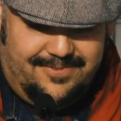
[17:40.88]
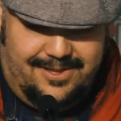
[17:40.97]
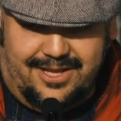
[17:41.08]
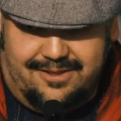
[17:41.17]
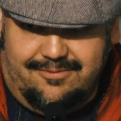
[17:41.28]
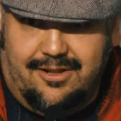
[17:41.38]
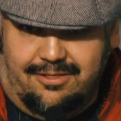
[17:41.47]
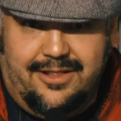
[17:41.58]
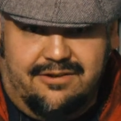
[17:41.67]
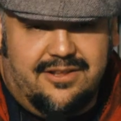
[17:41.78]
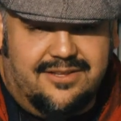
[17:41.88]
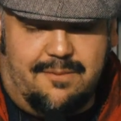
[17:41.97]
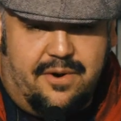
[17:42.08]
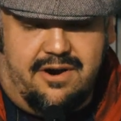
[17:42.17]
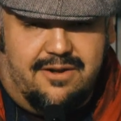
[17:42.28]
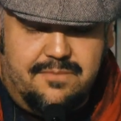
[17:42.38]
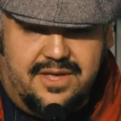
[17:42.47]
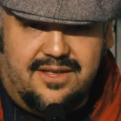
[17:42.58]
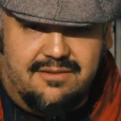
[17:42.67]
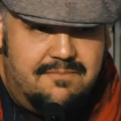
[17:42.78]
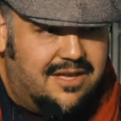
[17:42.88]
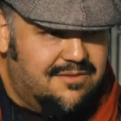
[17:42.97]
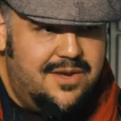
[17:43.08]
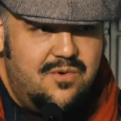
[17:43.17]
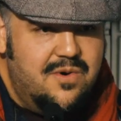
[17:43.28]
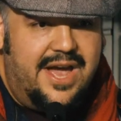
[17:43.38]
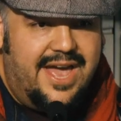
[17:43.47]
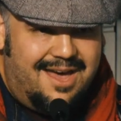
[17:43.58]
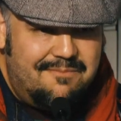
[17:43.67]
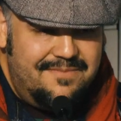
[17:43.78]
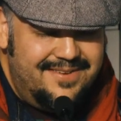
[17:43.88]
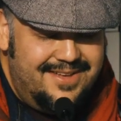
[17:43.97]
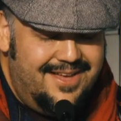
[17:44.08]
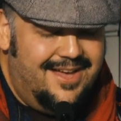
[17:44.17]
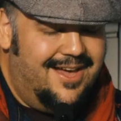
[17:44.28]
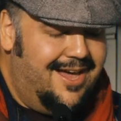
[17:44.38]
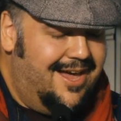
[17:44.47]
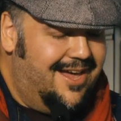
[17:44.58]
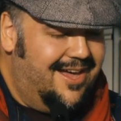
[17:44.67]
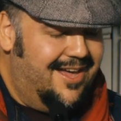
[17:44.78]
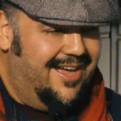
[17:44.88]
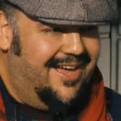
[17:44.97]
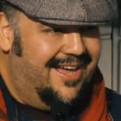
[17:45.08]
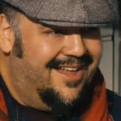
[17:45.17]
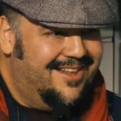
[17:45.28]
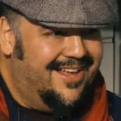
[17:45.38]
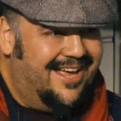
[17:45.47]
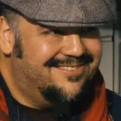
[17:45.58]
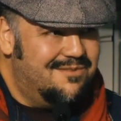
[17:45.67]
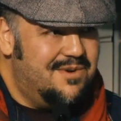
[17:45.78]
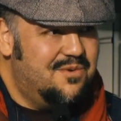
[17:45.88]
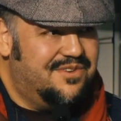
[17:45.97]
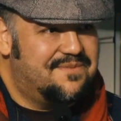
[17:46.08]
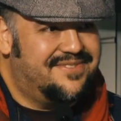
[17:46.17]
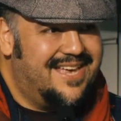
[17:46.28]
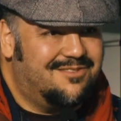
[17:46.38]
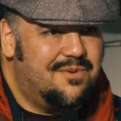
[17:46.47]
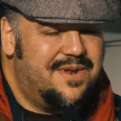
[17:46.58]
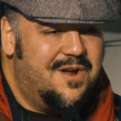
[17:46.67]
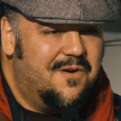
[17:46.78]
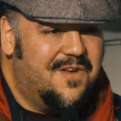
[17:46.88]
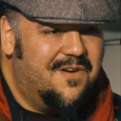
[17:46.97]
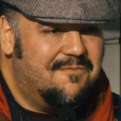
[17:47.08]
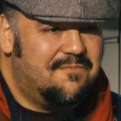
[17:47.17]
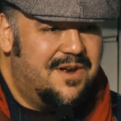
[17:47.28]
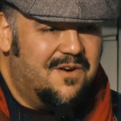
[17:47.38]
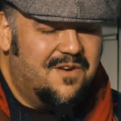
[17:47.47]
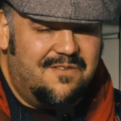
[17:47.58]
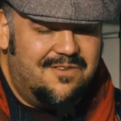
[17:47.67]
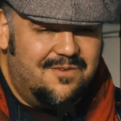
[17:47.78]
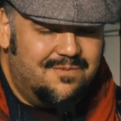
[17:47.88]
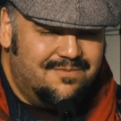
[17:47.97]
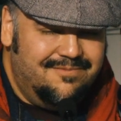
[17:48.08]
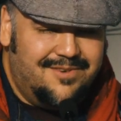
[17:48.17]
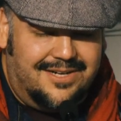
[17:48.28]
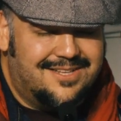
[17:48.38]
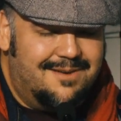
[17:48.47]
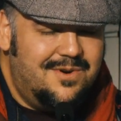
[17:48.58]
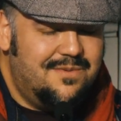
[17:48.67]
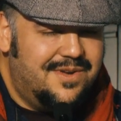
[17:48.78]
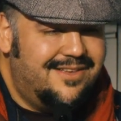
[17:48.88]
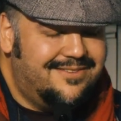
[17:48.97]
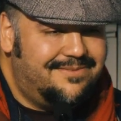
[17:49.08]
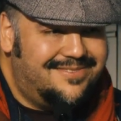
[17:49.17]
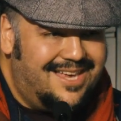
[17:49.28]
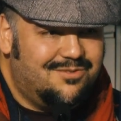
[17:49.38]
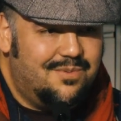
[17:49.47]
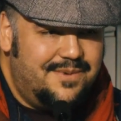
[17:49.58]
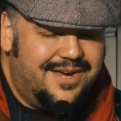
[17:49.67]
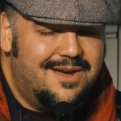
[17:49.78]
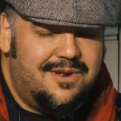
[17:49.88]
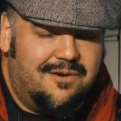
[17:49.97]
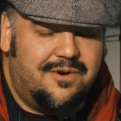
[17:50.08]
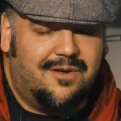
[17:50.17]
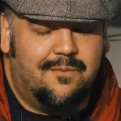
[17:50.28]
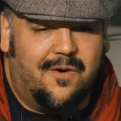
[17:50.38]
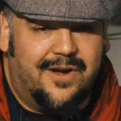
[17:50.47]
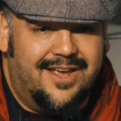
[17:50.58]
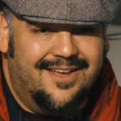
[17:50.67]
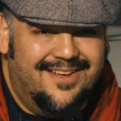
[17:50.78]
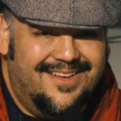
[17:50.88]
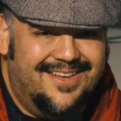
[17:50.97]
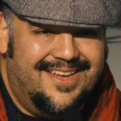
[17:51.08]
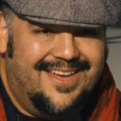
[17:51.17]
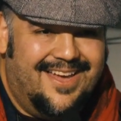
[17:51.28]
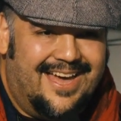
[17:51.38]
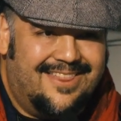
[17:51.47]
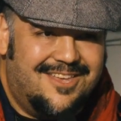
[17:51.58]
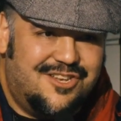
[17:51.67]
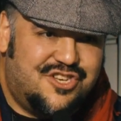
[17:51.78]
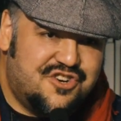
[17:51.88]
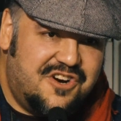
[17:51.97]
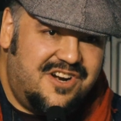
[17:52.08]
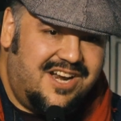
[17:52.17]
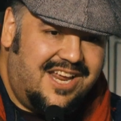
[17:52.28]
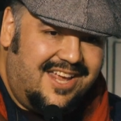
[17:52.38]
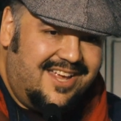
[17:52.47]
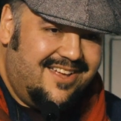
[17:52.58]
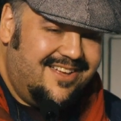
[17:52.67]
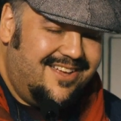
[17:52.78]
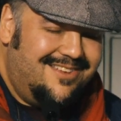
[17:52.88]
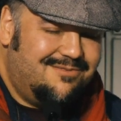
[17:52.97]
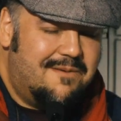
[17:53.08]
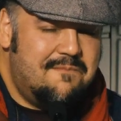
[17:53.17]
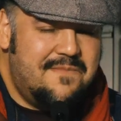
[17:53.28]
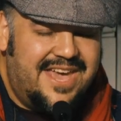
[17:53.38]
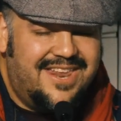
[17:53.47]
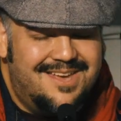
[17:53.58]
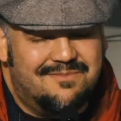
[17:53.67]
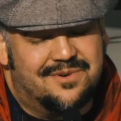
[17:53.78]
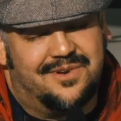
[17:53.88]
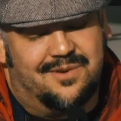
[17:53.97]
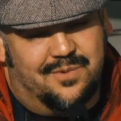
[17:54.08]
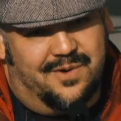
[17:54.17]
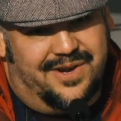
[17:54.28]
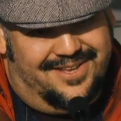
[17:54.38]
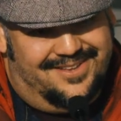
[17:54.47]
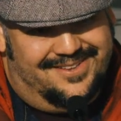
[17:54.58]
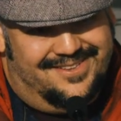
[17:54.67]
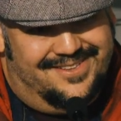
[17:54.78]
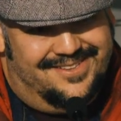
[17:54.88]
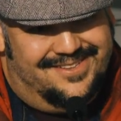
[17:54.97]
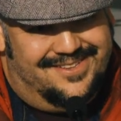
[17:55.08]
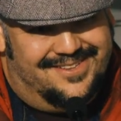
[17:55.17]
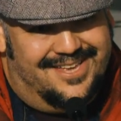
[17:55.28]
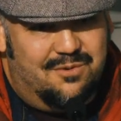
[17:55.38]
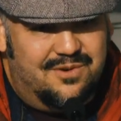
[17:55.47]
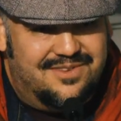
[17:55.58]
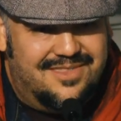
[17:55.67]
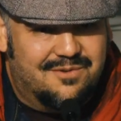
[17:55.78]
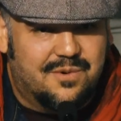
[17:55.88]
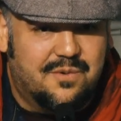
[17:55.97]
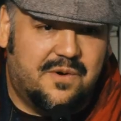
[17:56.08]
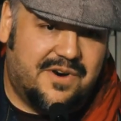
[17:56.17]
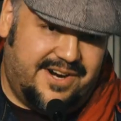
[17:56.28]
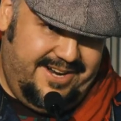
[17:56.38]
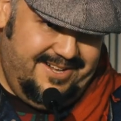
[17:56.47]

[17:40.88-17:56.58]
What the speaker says: like literally, it's a part of me. It makes me who I am. And as someone who was obsessed with Pinocchio, and Pinocchio, if you watch that movie, he's obsessed with becoming a real boy. And the journey is what made him a real boy. It wasn't the reward.